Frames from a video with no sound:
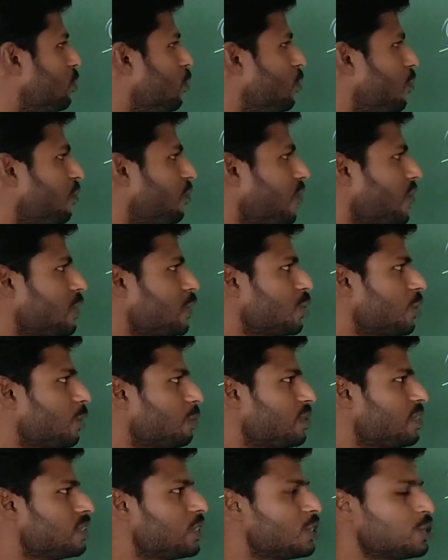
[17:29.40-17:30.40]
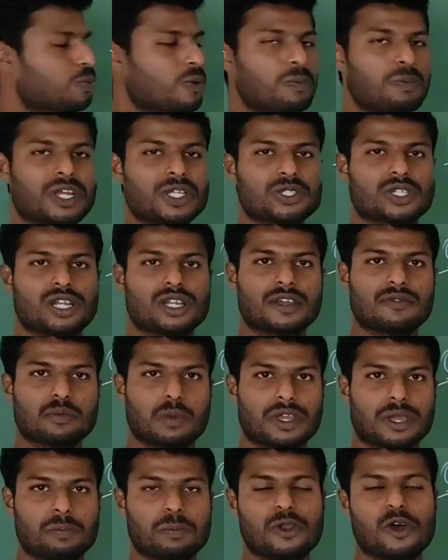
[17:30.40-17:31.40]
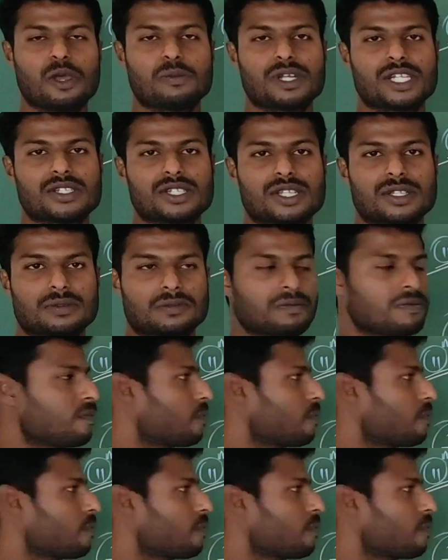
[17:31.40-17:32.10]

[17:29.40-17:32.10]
to differentiate business, profession and employment,